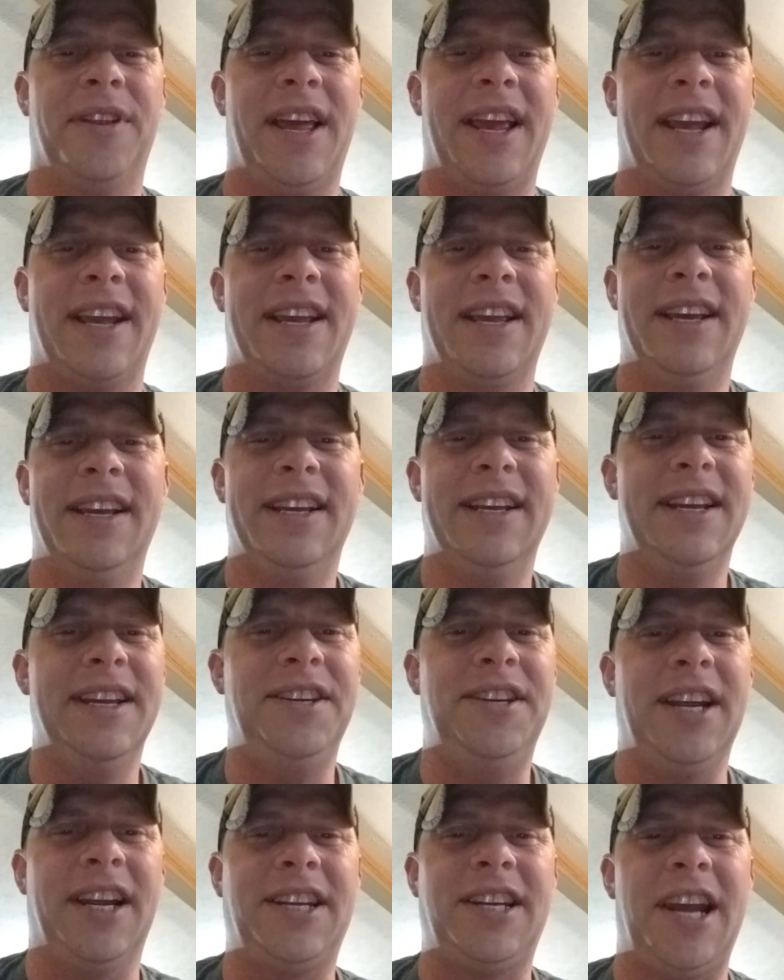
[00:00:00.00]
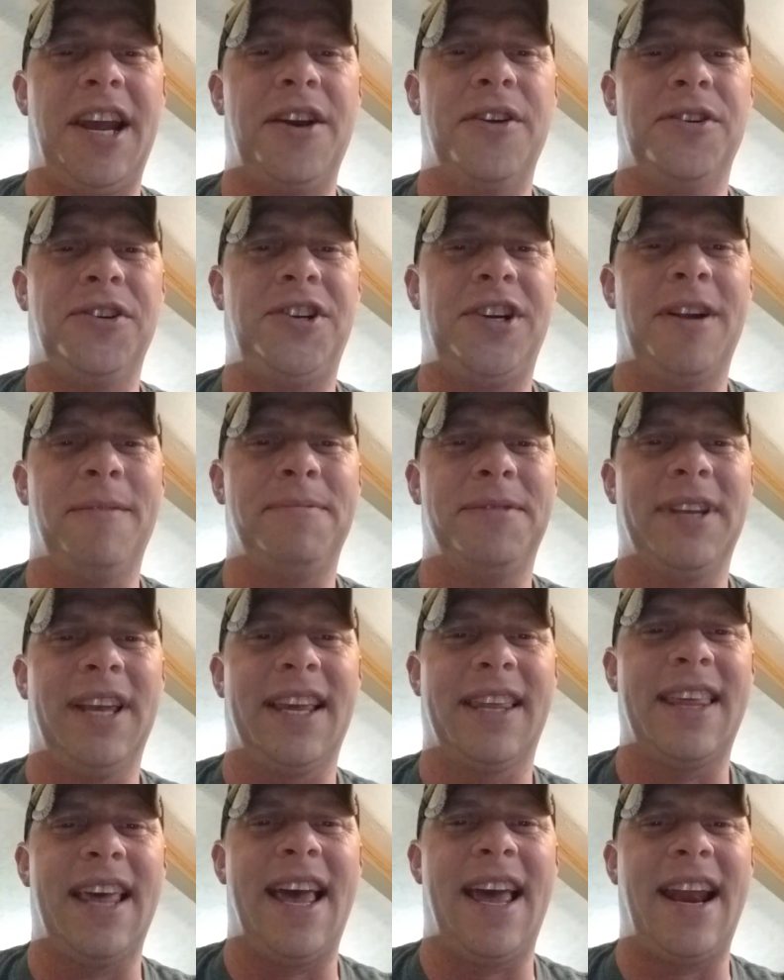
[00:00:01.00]
like dictatorships
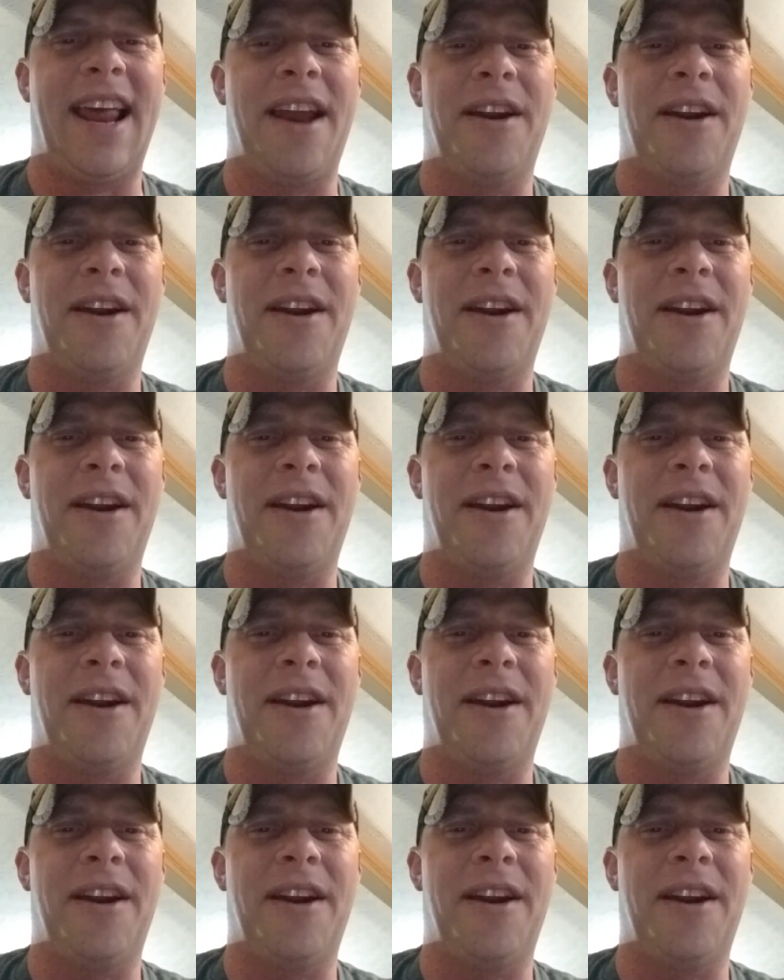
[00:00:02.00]
like that.